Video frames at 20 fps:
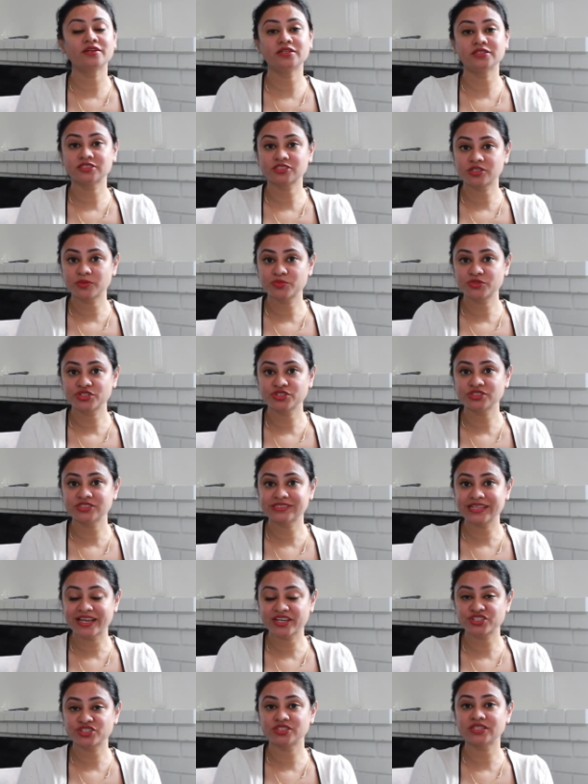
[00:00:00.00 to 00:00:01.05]
description
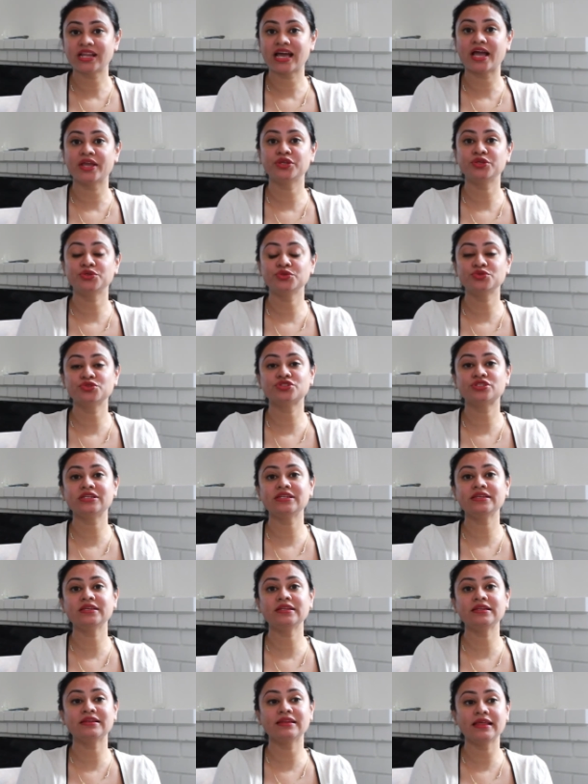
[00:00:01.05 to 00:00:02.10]
section. I
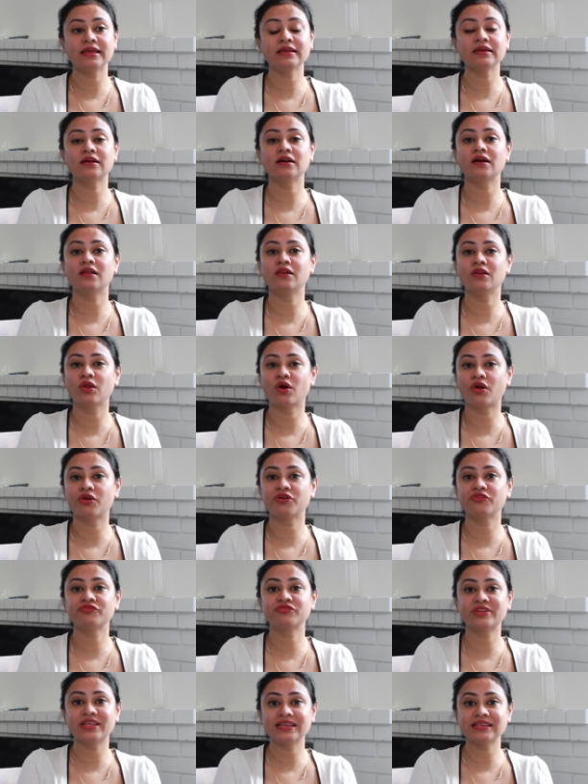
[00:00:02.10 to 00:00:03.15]
usually link a lot
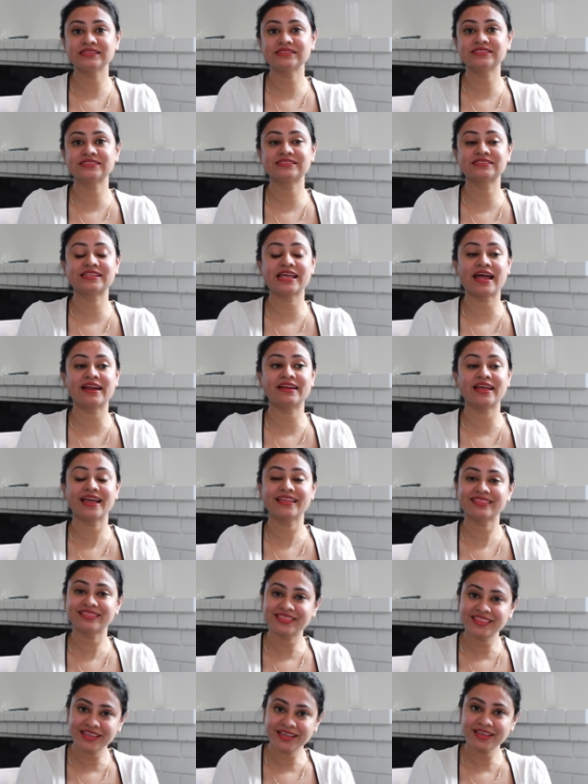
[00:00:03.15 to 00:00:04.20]
of things that I
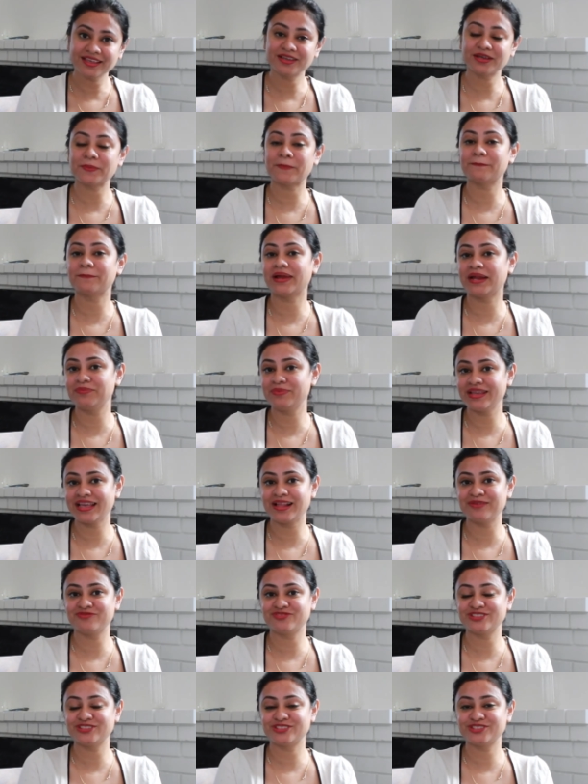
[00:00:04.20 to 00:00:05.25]
think might be
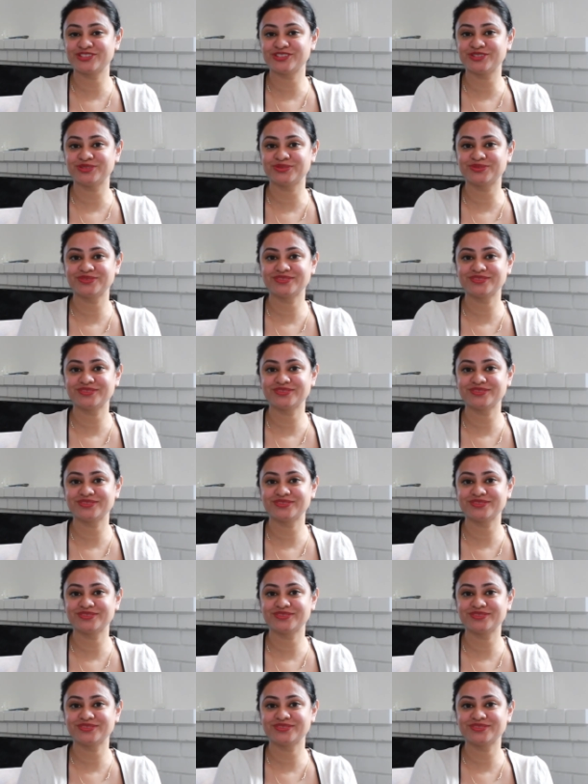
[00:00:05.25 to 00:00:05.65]
helpful to you.